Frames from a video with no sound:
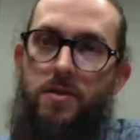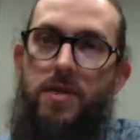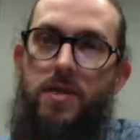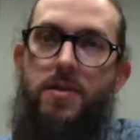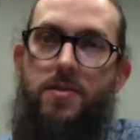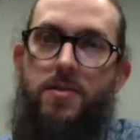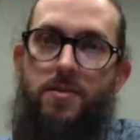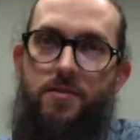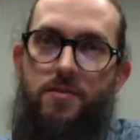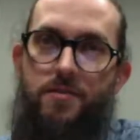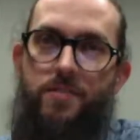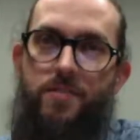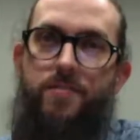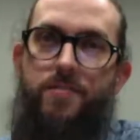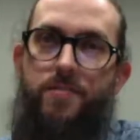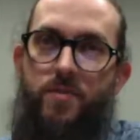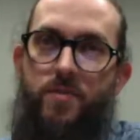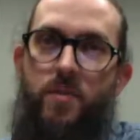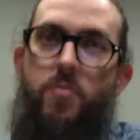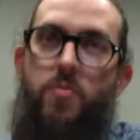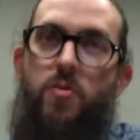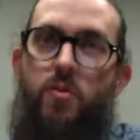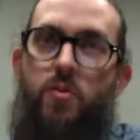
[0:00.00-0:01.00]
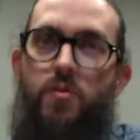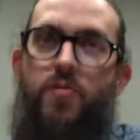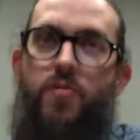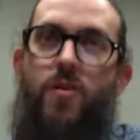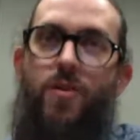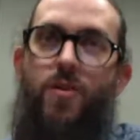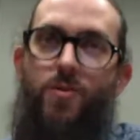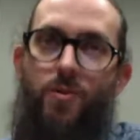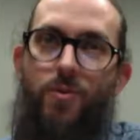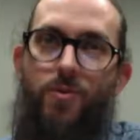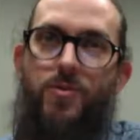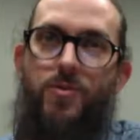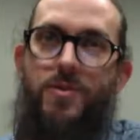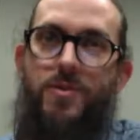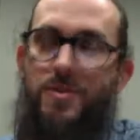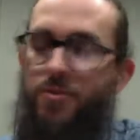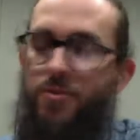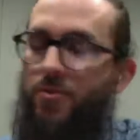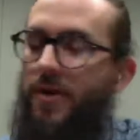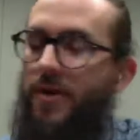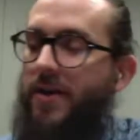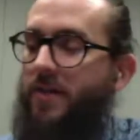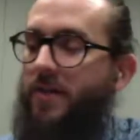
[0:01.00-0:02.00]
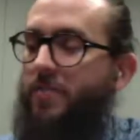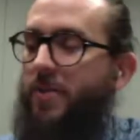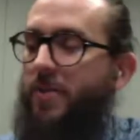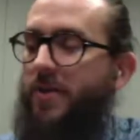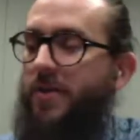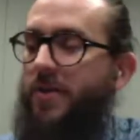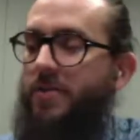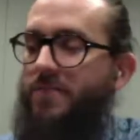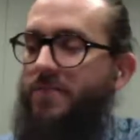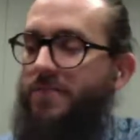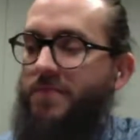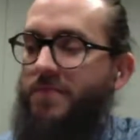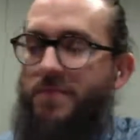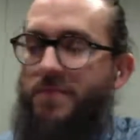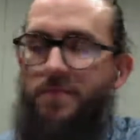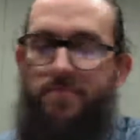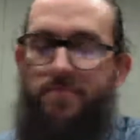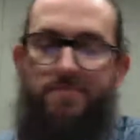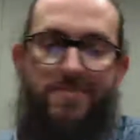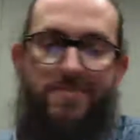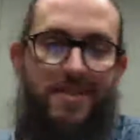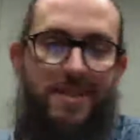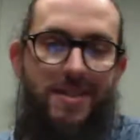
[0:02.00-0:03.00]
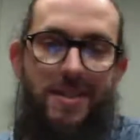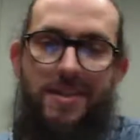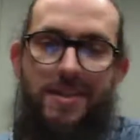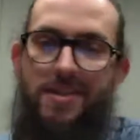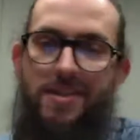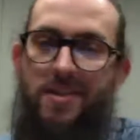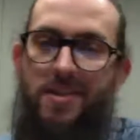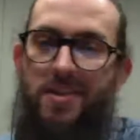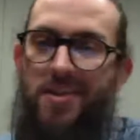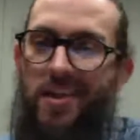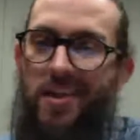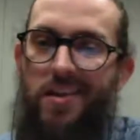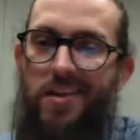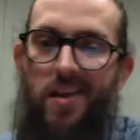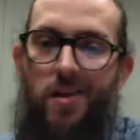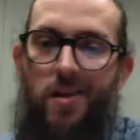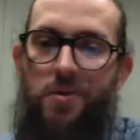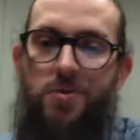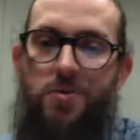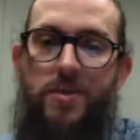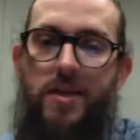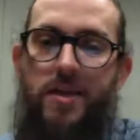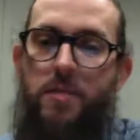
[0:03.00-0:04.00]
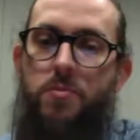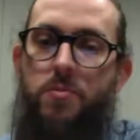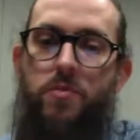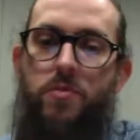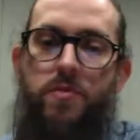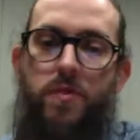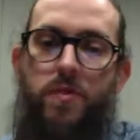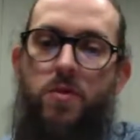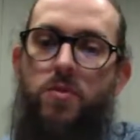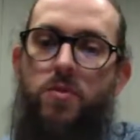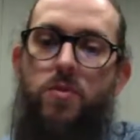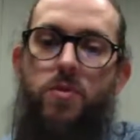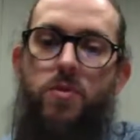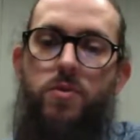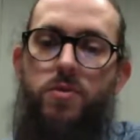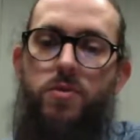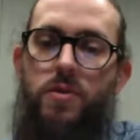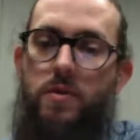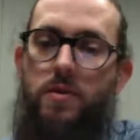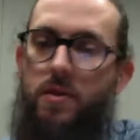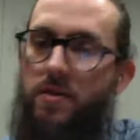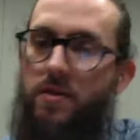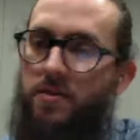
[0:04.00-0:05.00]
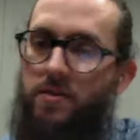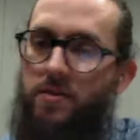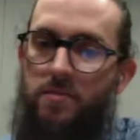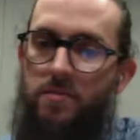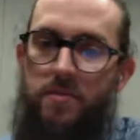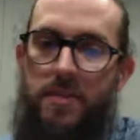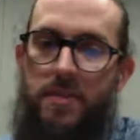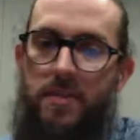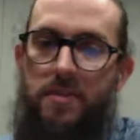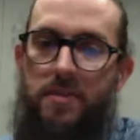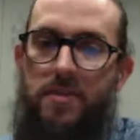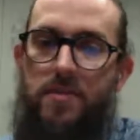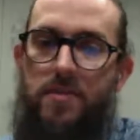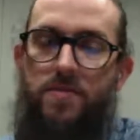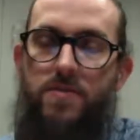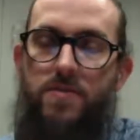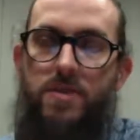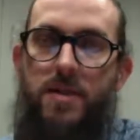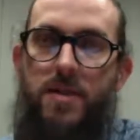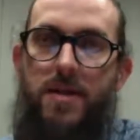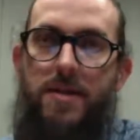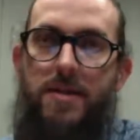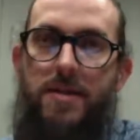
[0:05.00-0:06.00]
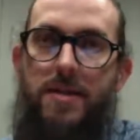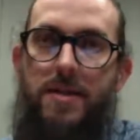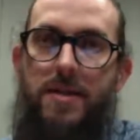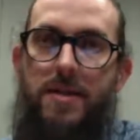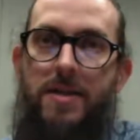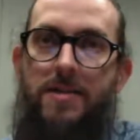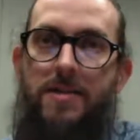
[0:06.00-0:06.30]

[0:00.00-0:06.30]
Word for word: yes, number of followers is great, but it's not that hard to get more followers. There are some techniques for that, and